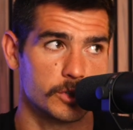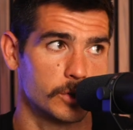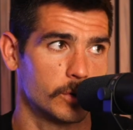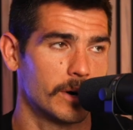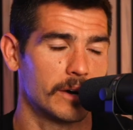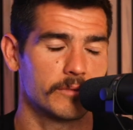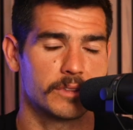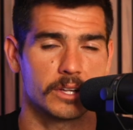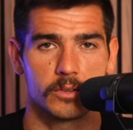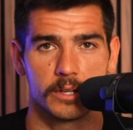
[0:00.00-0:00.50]
you
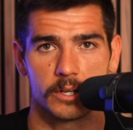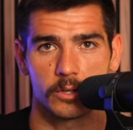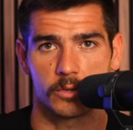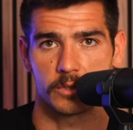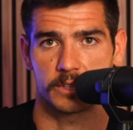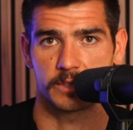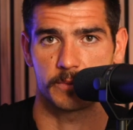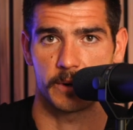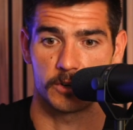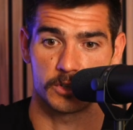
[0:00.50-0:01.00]
don't have the clinical
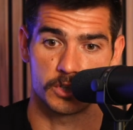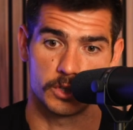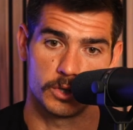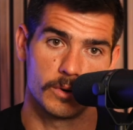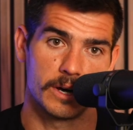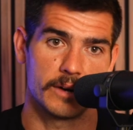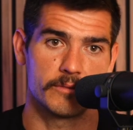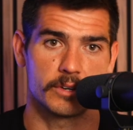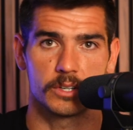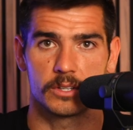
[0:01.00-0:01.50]
experience, you
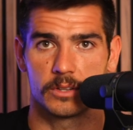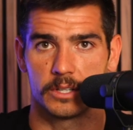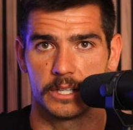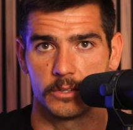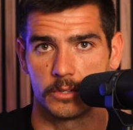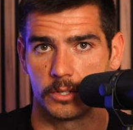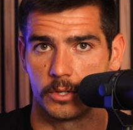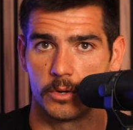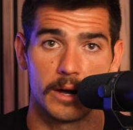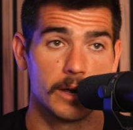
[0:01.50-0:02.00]
don't have a good
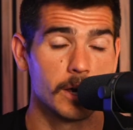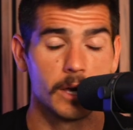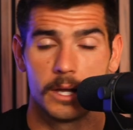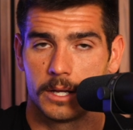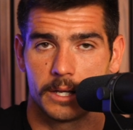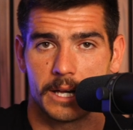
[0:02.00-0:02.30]
leader, you don't,